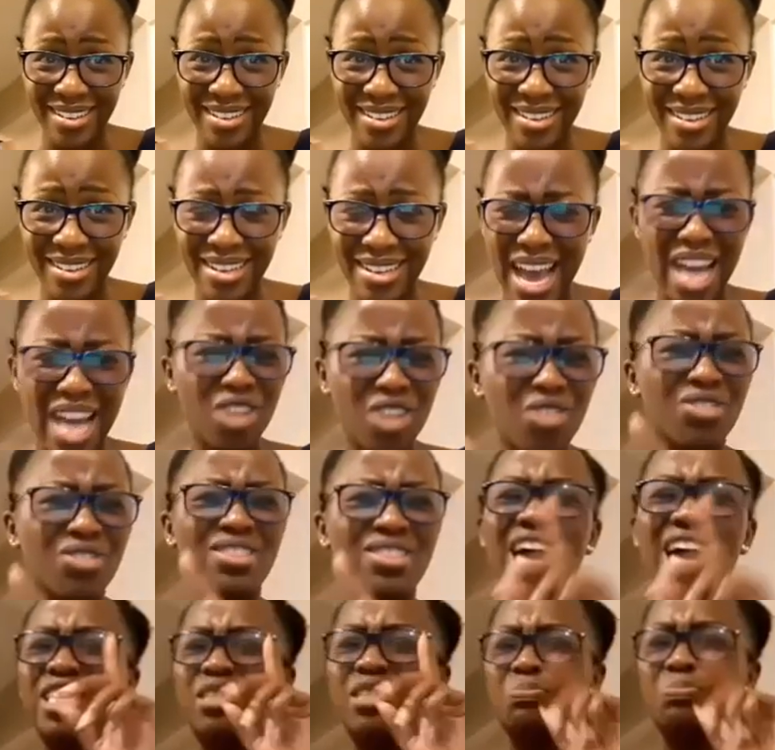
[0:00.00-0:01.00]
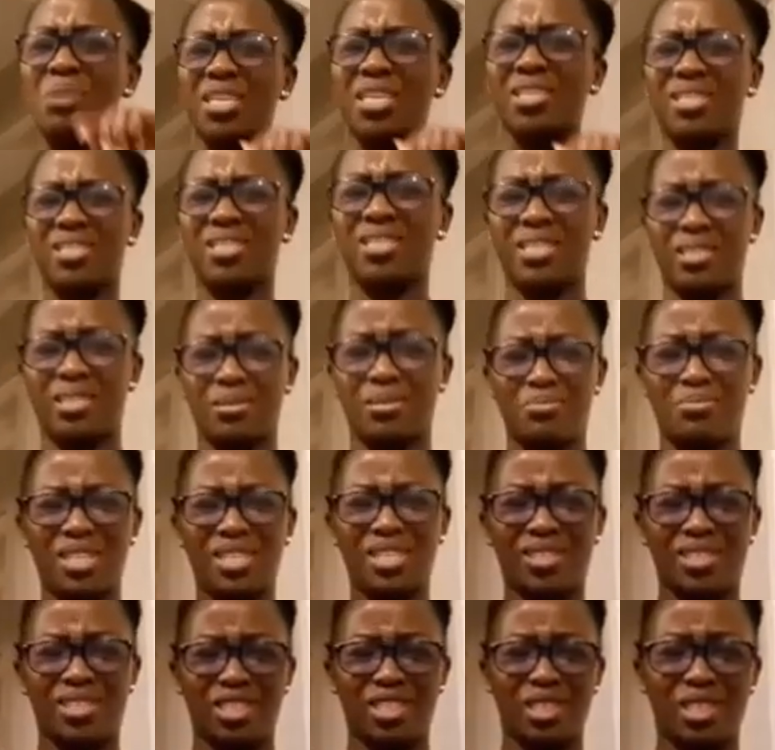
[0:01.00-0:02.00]
And on that basis,
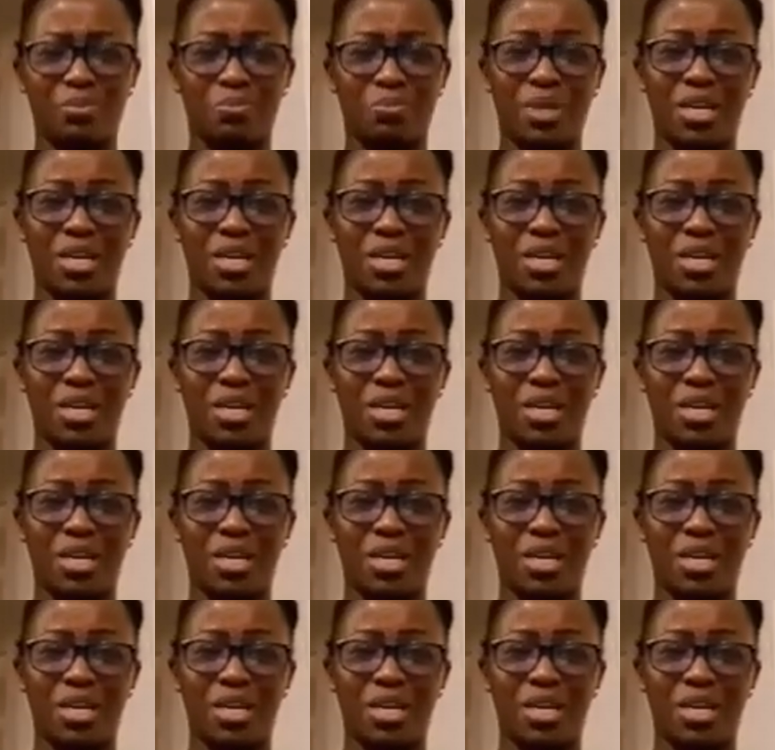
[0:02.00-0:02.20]
Mr. Speaker,